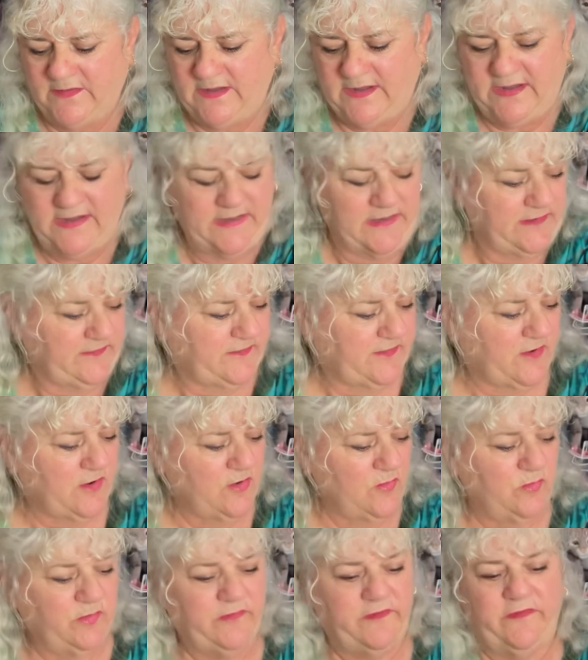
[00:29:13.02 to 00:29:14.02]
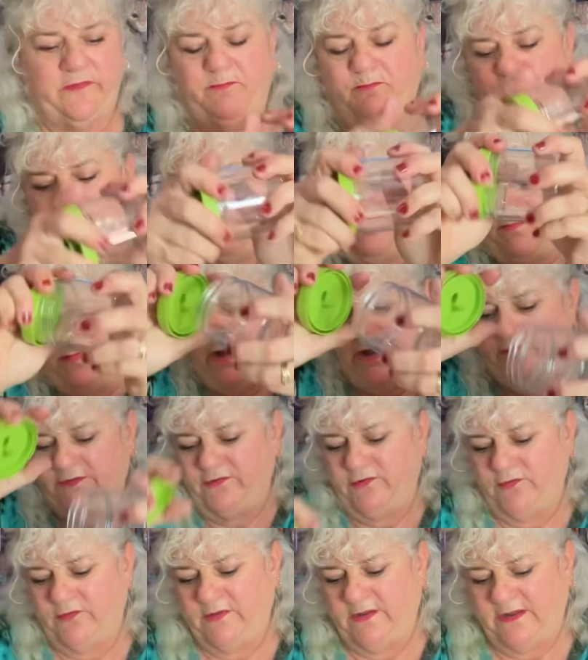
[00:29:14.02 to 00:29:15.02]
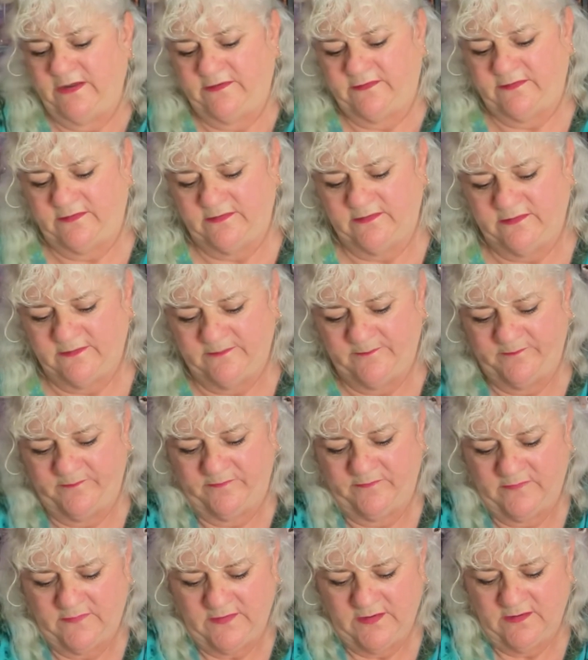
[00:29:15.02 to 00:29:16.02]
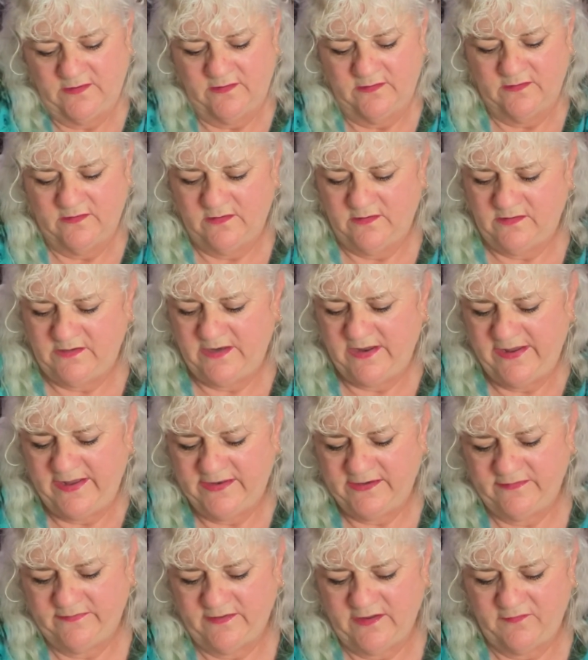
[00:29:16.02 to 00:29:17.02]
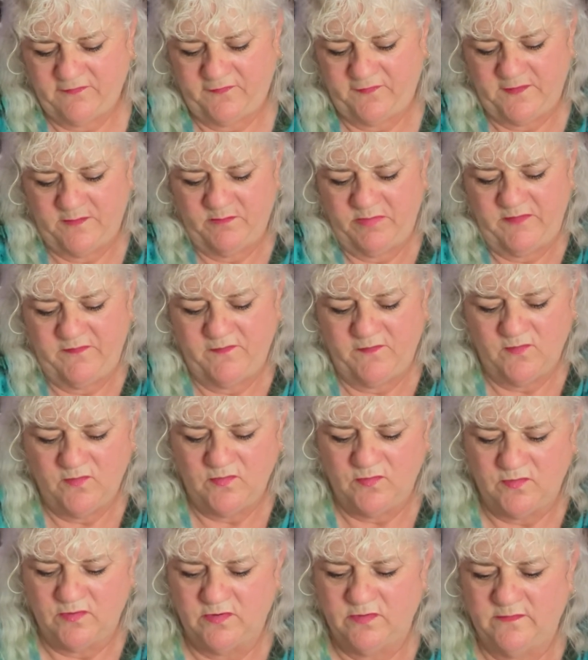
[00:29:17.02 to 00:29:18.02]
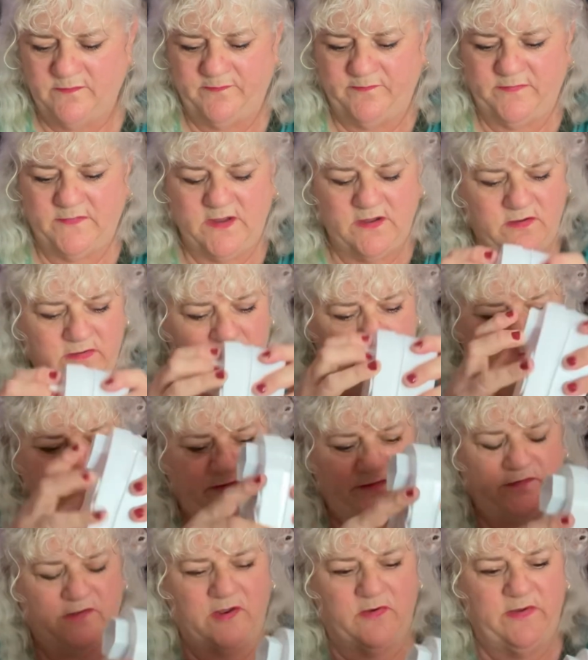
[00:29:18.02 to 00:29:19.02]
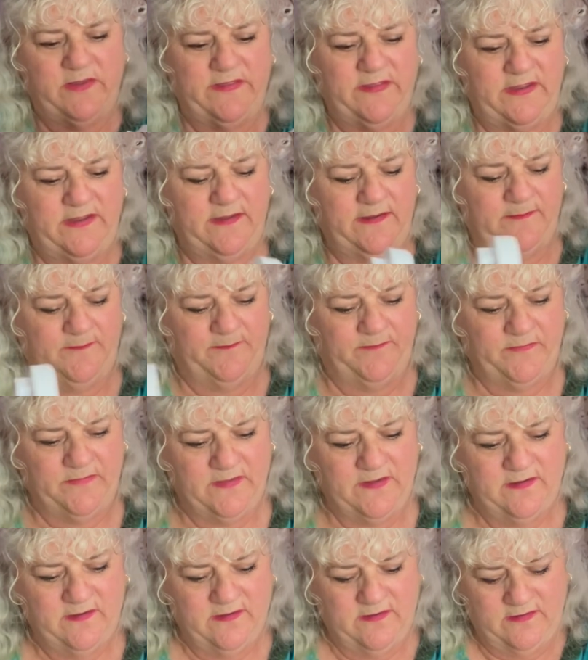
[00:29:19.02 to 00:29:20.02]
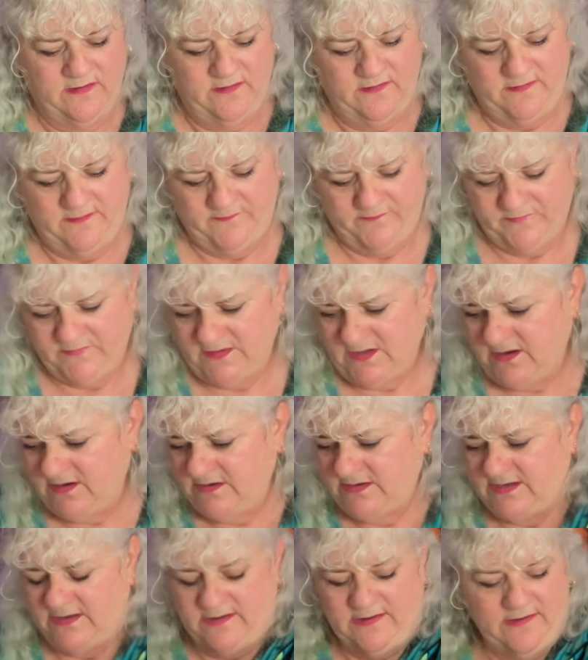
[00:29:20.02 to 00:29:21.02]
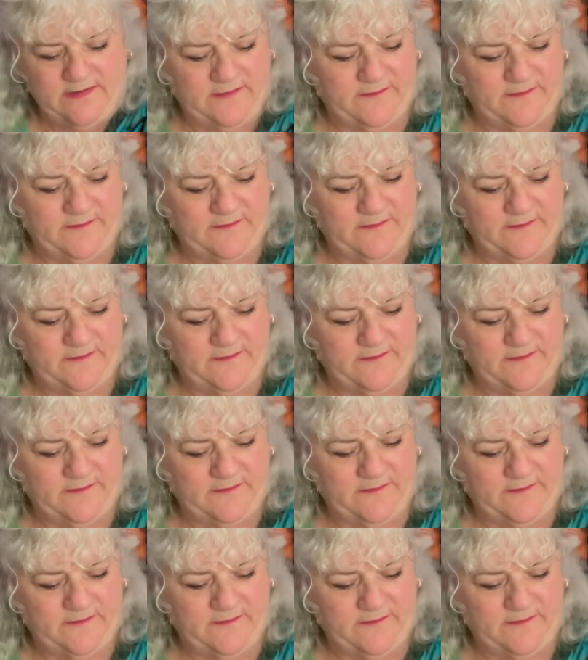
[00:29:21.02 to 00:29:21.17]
and I will just undo that. Now how did that fit before? Oh, that must go in there. Okay.